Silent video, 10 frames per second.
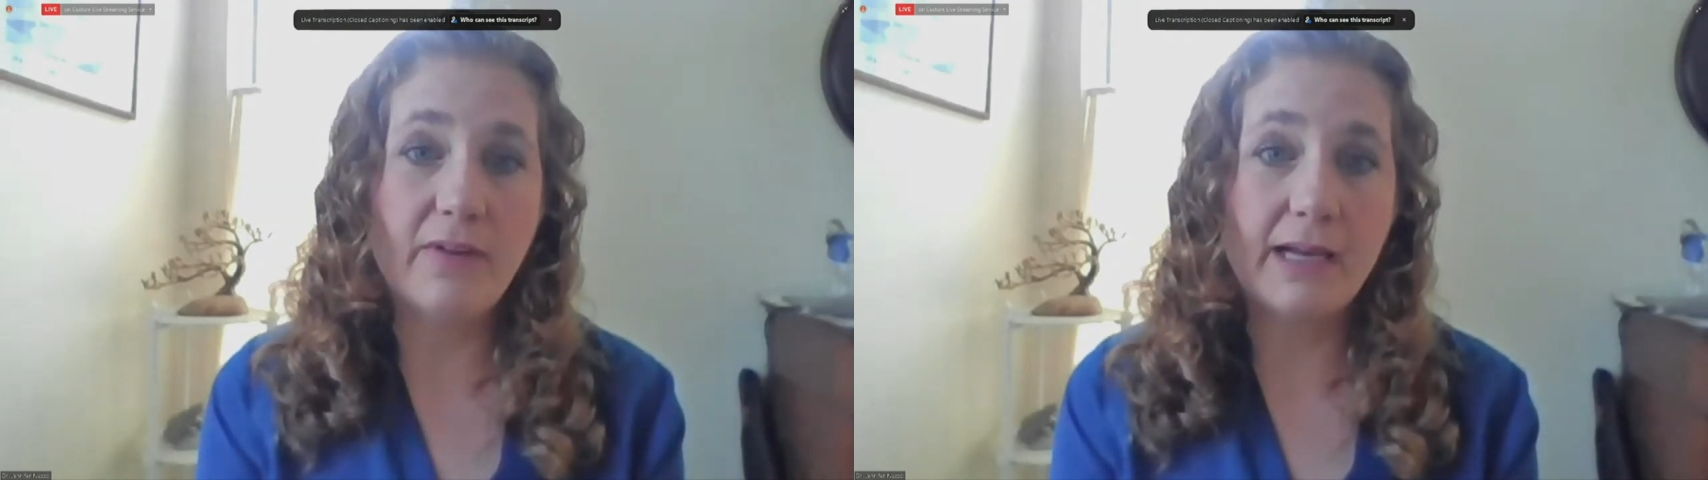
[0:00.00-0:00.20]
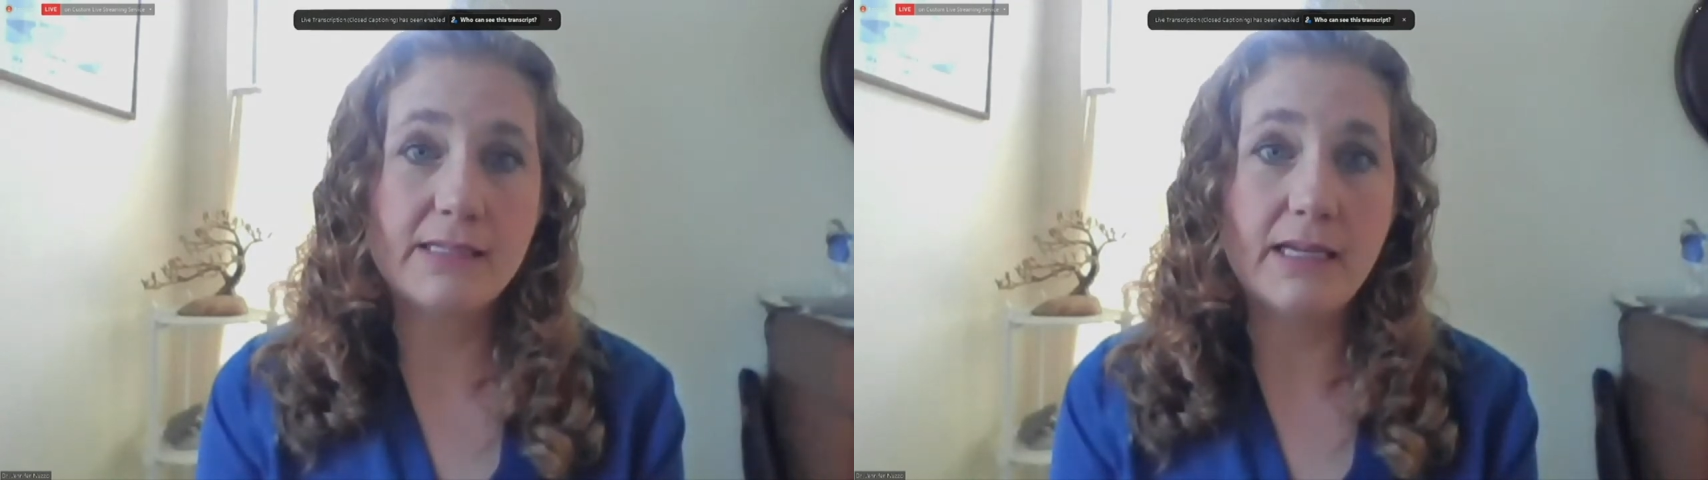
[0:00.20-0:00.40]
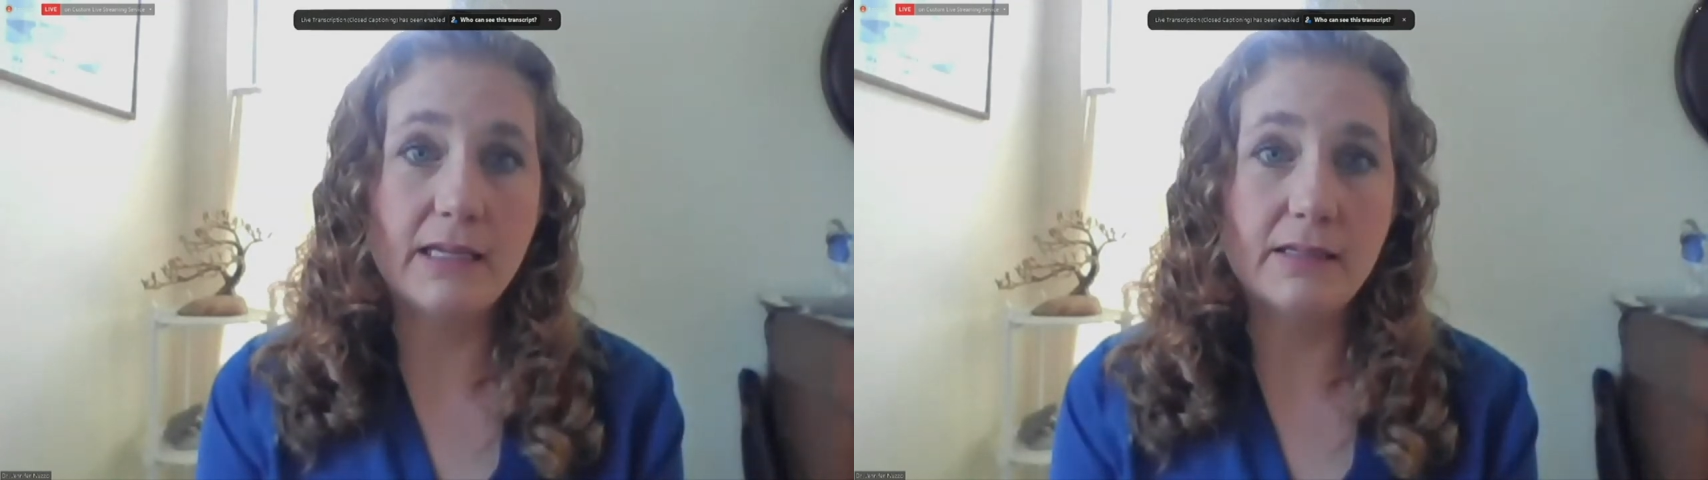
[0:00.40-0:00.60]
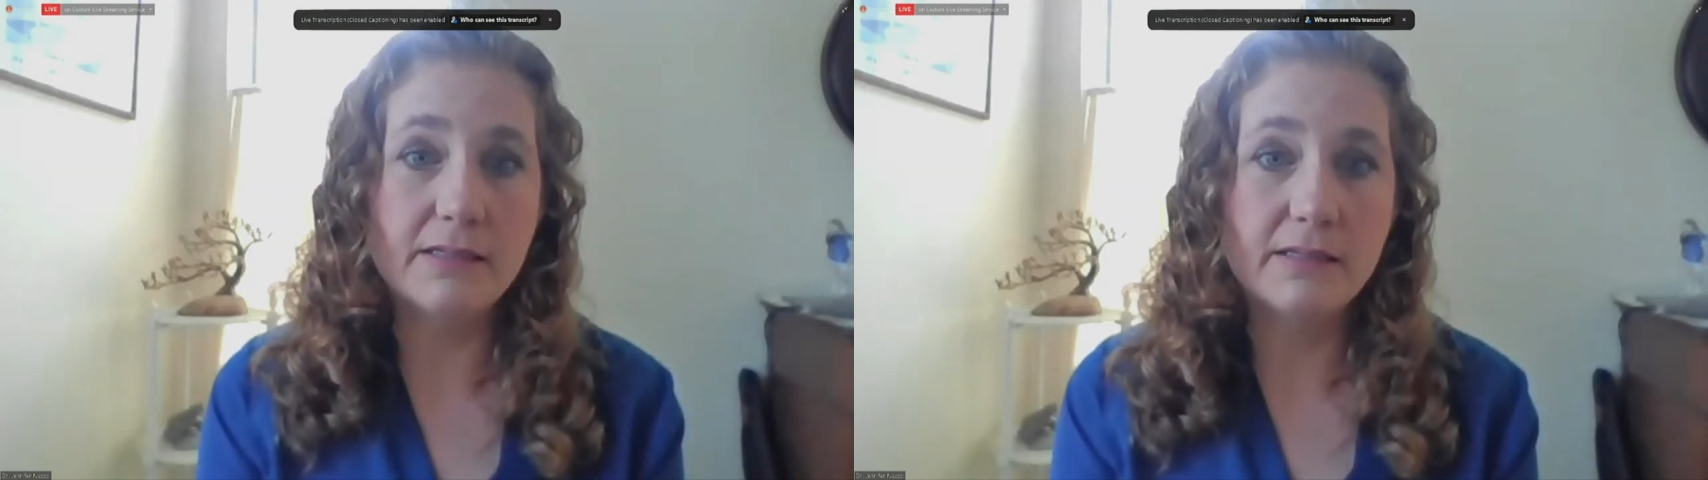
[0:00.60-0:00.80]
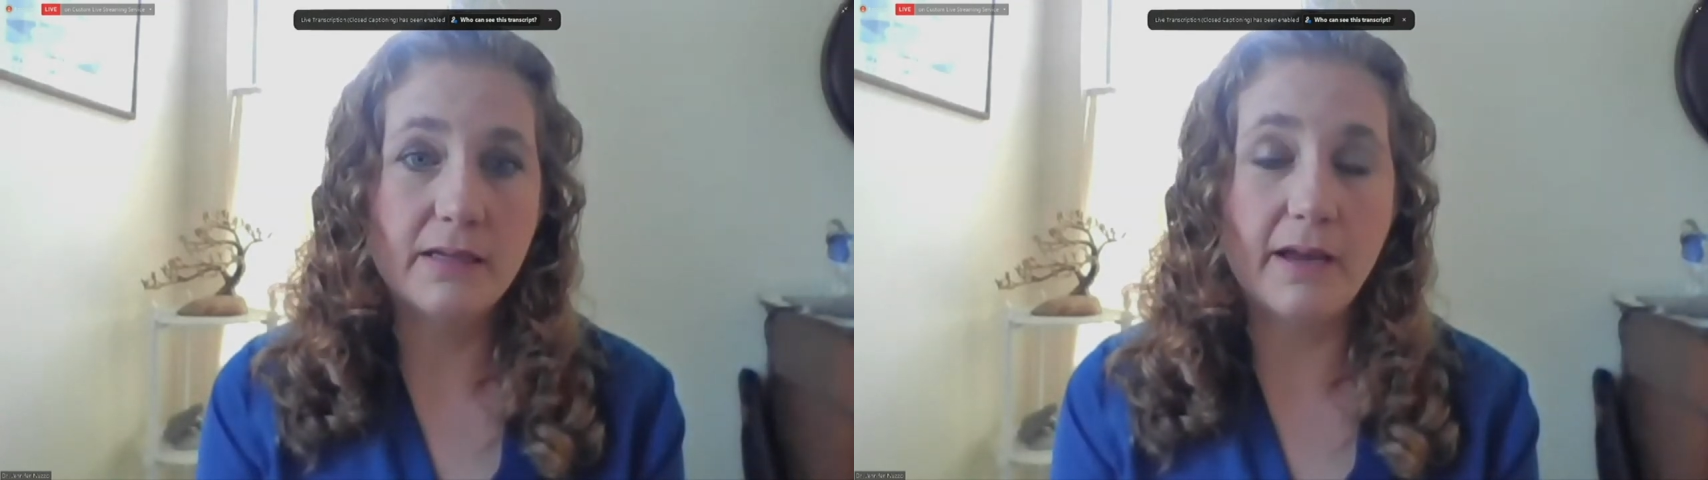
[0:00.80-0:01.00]

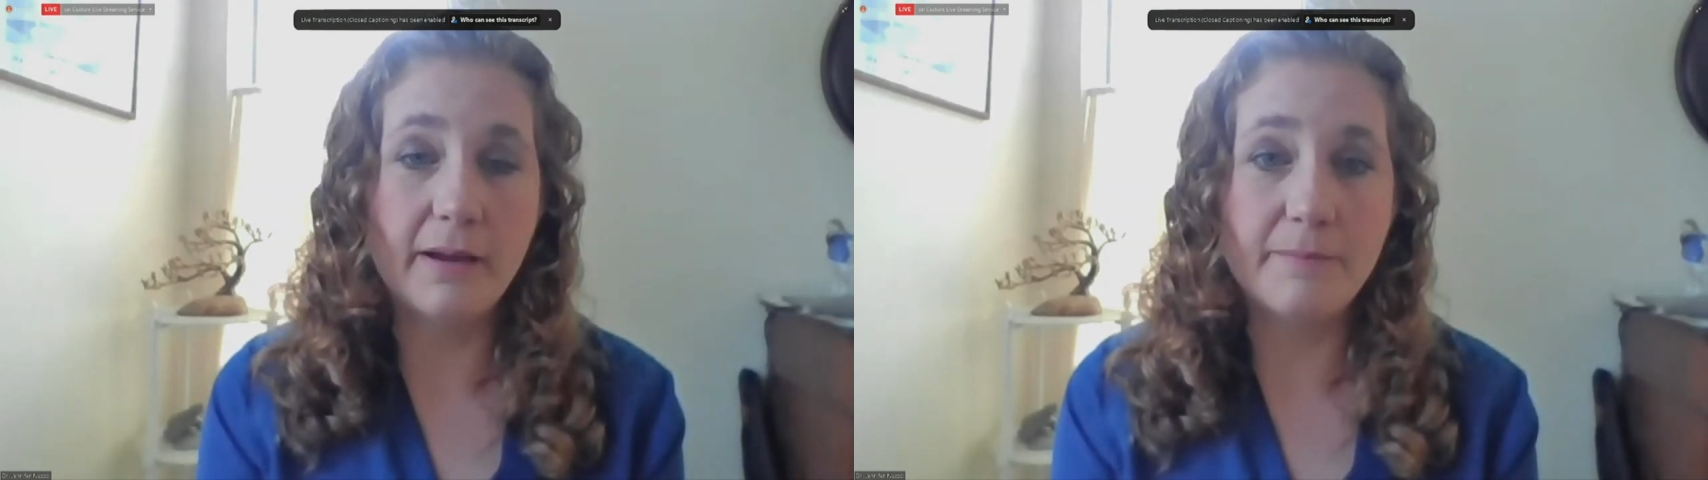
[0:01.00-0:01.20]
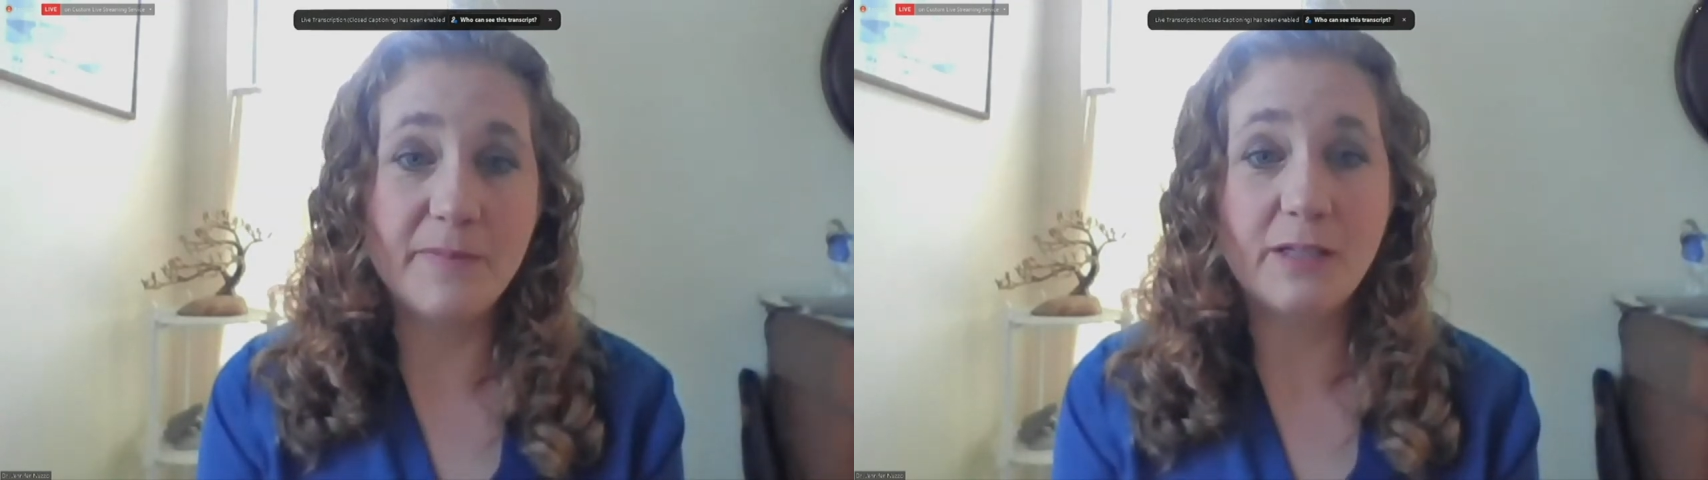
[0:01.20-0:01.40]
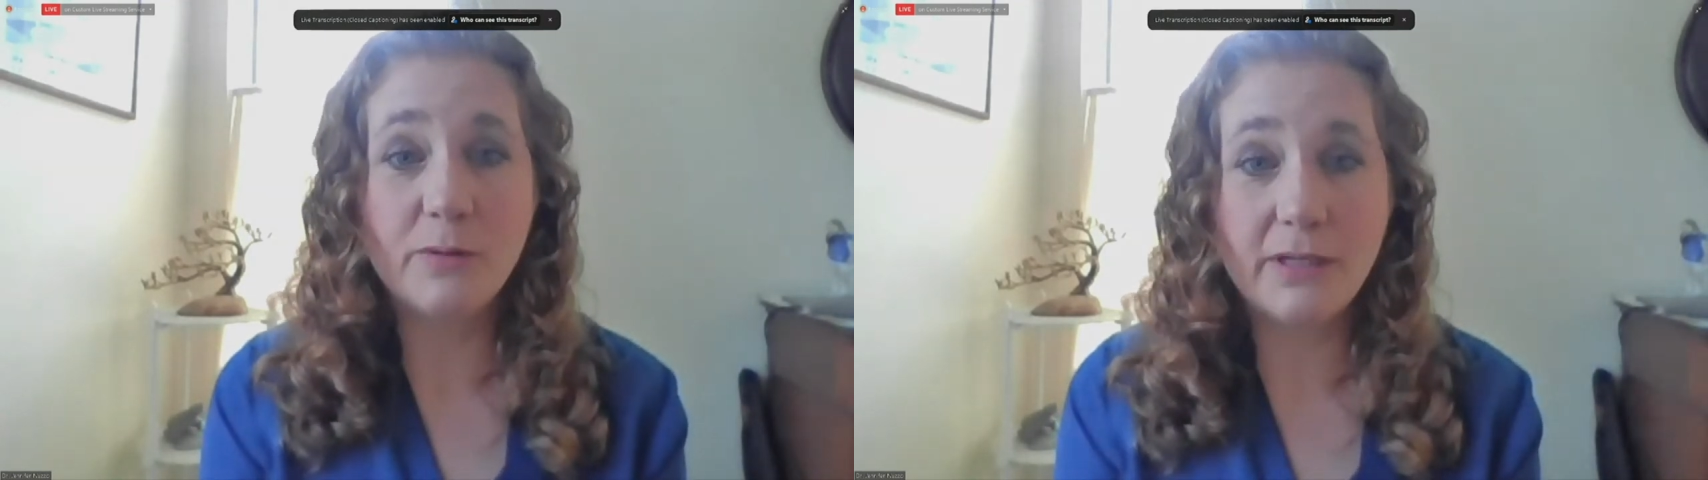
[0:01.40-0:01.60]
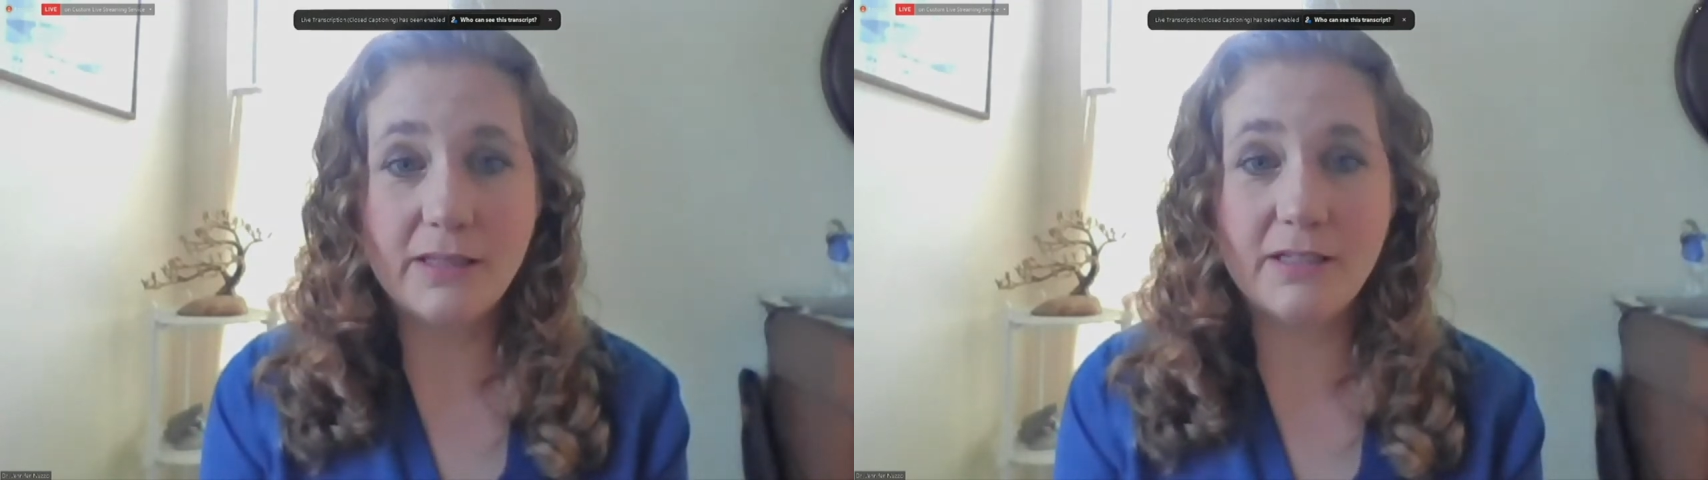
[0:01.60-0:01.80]
vaccines, um, including the